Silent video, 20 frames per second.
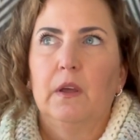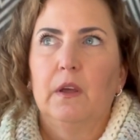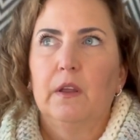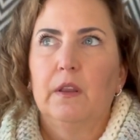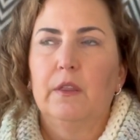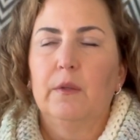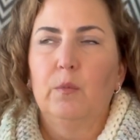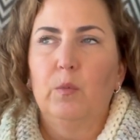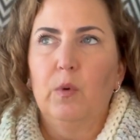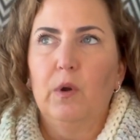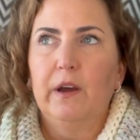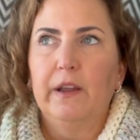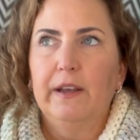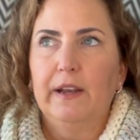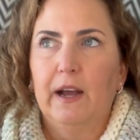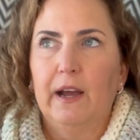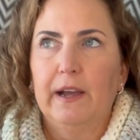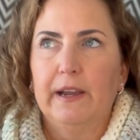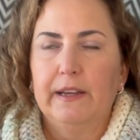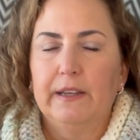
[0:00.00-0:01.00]
the one
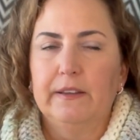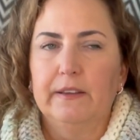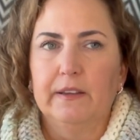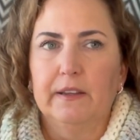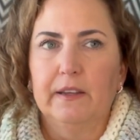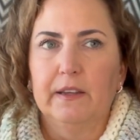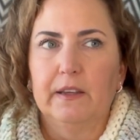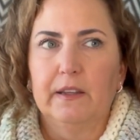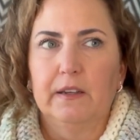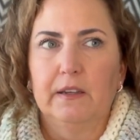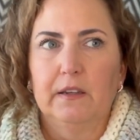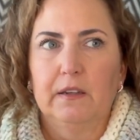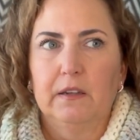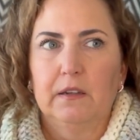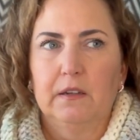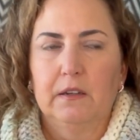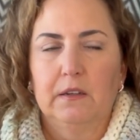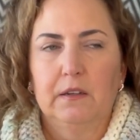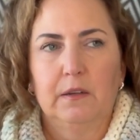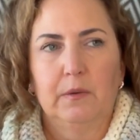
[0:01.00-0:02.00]
I did, it
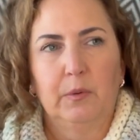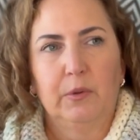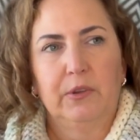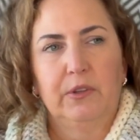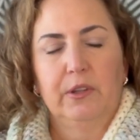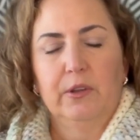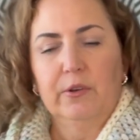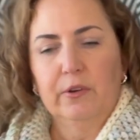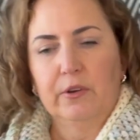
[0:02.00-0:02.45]
was either